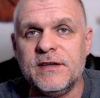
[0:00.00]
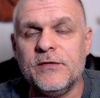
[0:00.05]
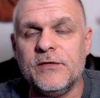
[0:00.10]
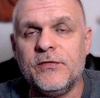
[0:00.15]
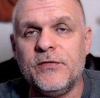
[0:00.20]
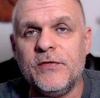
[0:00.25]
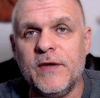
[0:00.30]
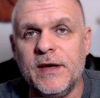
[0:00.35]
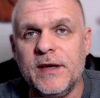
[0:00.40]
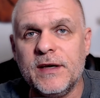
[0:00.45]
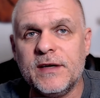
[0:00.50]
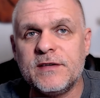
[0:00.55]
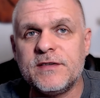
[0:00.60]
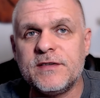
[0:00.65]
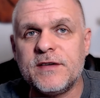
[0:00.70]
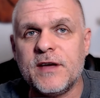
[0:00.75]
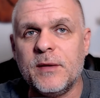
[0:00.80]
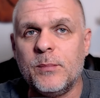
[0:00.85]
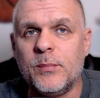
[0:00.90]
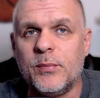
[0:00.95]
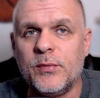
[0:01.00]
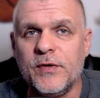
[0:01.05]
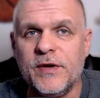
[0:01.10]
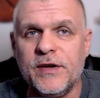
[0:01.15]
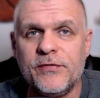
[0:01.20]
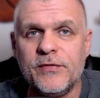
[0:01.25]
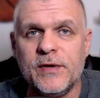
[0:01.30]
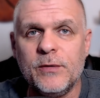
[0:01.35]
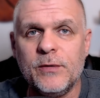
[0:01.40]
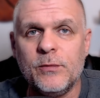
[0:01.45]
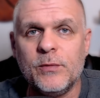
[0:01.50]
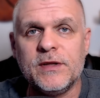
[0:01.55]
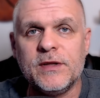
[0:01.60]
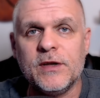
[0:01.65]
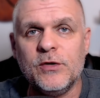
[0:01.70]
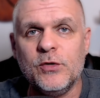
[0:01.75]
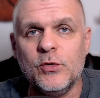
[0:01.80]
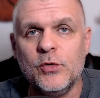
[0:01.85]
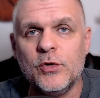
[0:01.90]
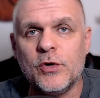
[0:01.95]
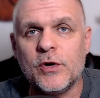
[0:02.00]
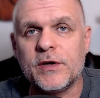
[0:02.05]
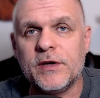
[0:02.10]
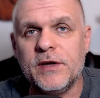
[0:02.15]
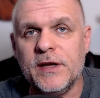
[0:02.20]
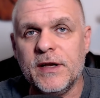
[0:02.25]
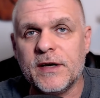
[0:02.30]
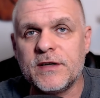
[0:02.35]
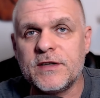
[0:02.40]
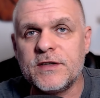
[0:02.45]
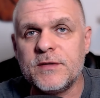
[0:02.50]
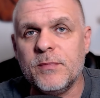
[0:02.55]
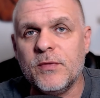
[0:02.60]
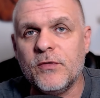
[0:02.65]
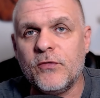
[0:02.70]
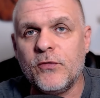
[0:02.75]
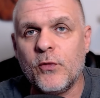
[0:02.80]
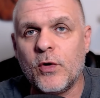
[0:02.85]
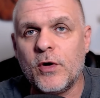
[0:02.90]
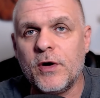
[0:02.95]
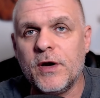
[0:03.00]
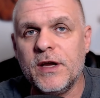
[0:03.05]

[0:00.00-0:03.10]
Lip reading: in Phoenix and briefly with the New York Knicks before